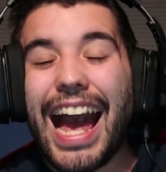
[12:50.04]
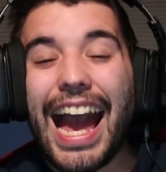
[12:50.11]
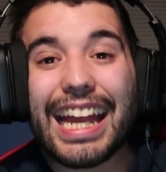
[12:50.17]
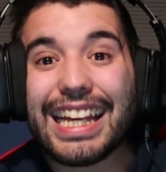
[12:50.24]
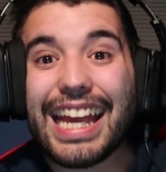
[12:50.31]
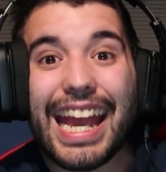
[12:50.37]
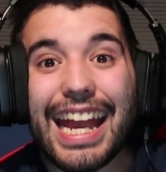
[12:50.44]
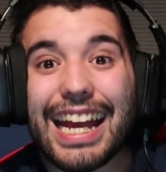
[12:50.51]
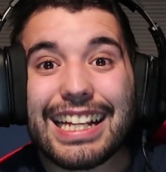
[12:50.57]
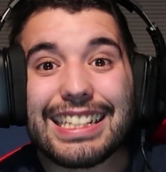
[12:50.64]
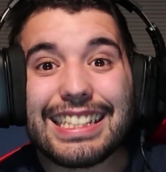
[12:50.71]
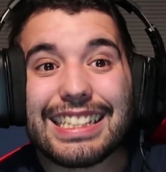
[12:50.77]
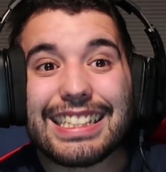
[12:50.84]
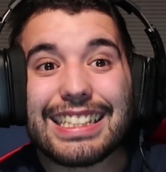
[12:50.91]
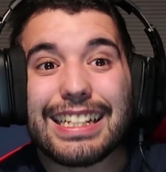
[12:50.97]
I
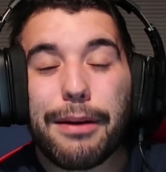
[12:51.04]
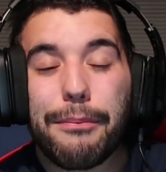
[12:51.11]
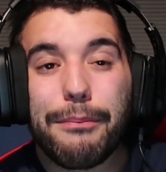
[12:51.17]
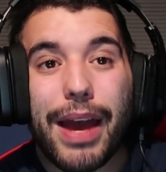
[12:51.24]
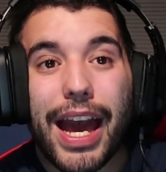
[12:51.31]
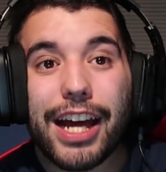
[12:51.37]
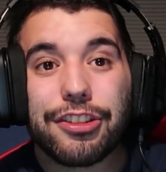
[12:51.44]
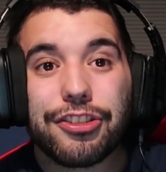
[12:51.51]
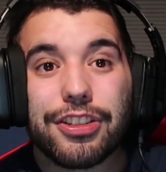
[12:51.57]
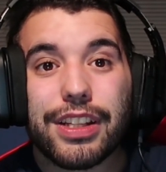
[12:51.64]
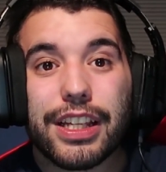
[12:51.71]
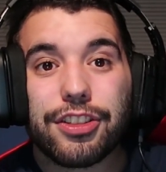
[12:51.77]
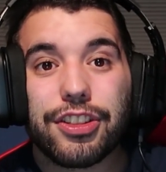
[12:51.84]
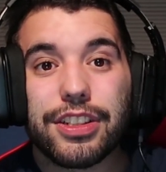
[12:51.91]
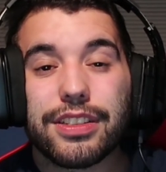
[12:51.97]
can't
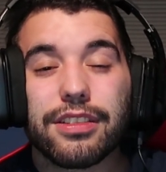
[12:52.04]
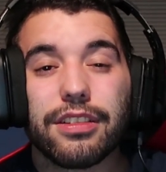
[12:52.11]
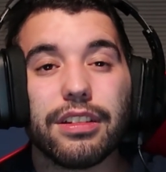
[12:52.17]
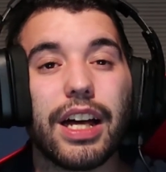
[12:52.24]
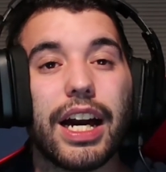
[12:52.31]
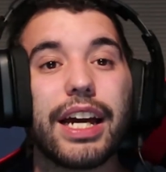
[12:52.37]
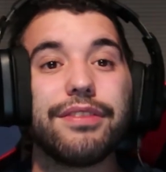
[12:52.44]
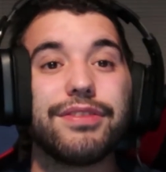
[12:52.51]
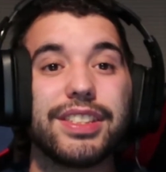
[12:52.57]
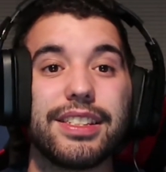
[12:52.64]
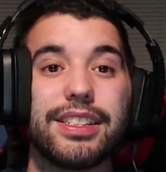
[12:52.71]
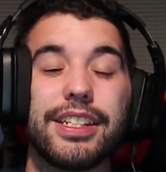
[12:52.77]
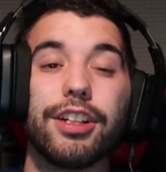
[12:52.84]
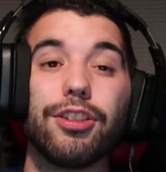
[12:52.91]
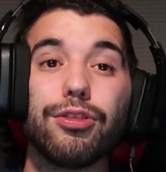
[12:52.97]
imagine that she's still alive
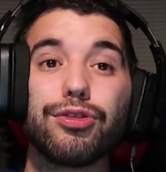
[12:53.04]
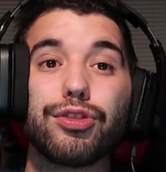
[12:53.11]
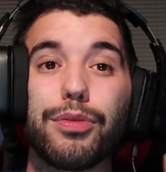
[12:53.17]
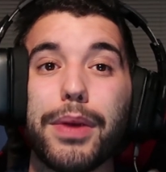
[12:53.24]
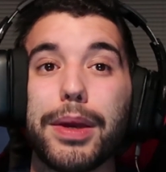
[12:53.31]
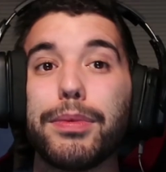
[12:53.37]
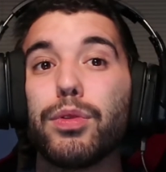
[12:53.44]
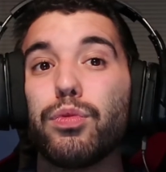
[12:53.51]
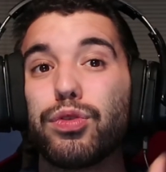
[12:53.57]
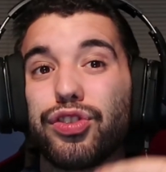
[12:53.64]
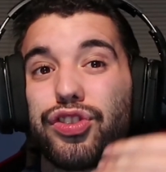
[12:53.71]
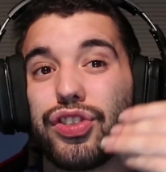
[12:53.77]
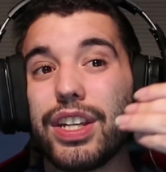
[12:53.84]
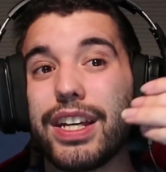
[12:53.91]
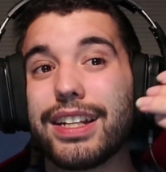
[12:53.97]
still, so maybe we'll
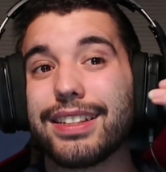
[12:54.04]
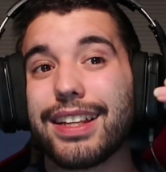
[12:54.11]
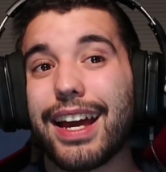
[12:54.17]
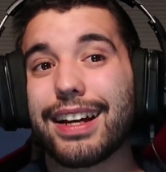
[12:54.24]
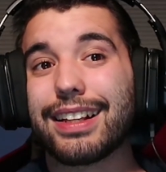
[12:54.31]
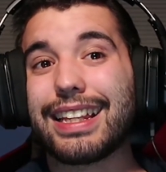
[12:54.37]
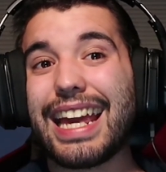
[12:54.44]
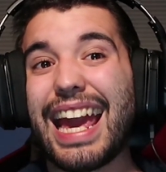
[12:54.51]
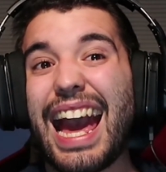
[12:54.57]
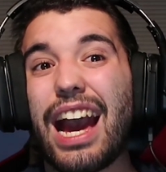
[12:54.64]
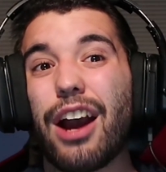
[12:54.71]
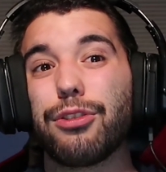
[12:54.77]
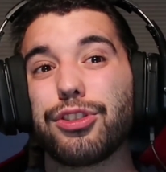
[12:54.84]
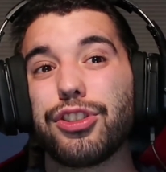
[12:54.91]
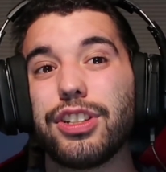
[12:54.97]
see exactly
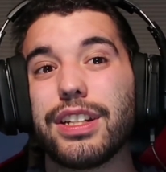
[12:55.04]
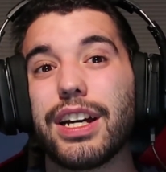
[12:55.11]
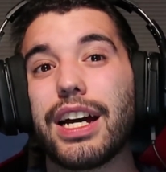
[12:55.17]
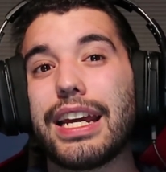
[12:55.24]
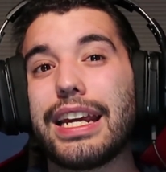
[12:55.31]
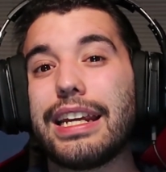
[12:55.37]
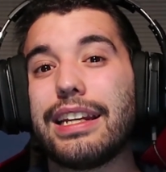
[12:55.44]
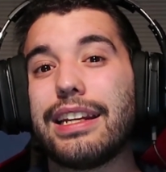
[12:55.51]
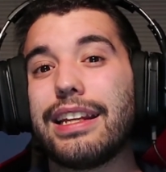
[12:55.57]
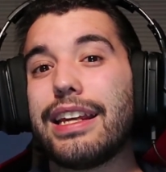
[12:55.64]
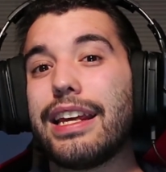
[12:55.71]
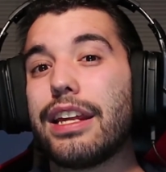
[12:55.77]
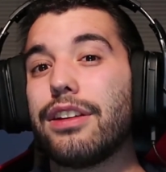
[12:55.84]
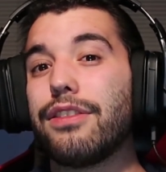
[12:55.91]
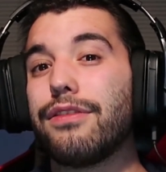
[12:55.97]
how she died
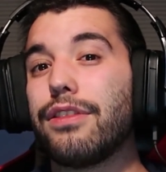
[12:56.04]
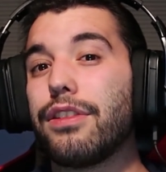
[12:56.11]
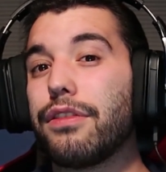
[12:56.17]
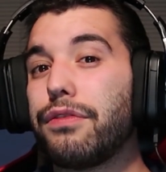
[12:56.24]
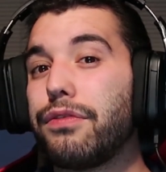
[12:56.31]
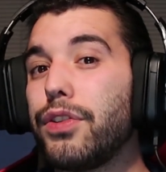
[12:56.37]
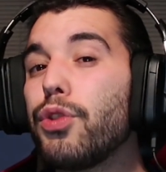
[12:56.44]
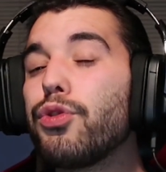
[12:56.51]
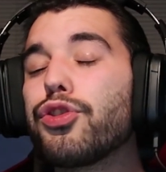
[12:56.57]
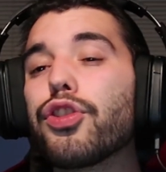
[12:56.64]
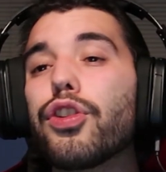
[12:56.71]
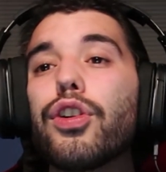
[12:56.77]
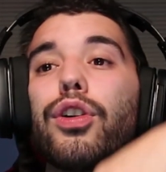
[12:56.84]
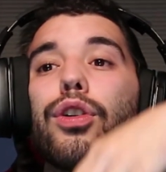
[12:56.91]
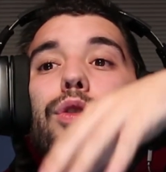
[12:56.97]
in the
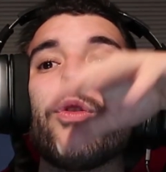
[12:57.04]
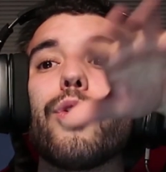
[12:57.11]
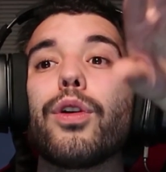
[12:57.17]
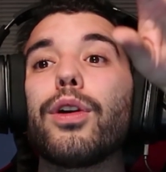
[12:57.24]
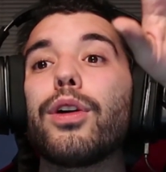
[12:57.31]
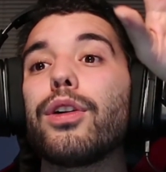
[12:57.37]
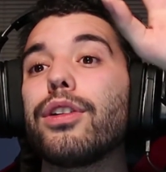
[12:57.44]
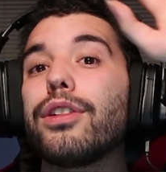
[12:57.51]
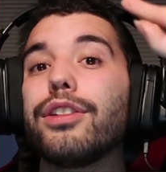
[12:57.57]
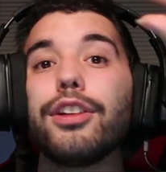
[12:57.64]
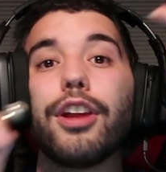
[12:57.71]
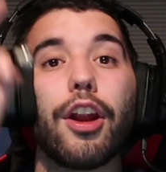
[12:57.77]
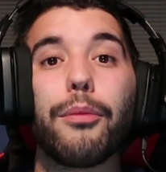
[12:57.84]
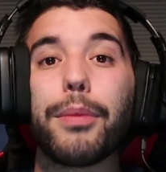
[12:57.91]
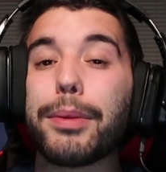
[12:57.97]
future, or,
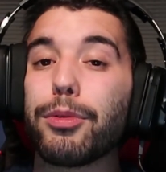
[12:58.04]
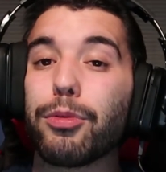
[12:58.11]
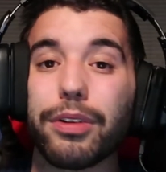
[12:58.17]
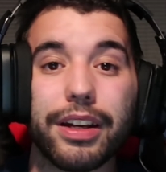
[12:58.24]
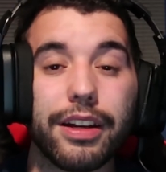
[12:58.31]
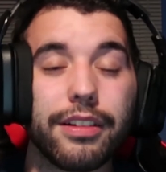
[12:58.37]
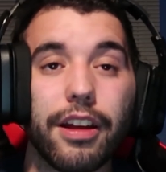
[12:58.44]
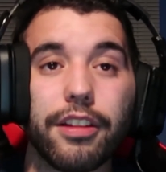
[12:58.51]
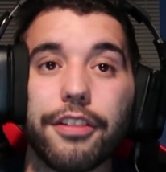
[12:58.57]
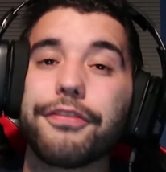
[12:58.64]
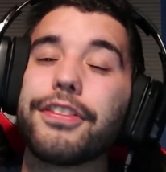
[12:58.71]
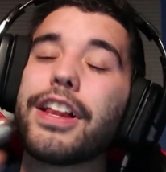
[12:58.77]
you know, maybe we'll get another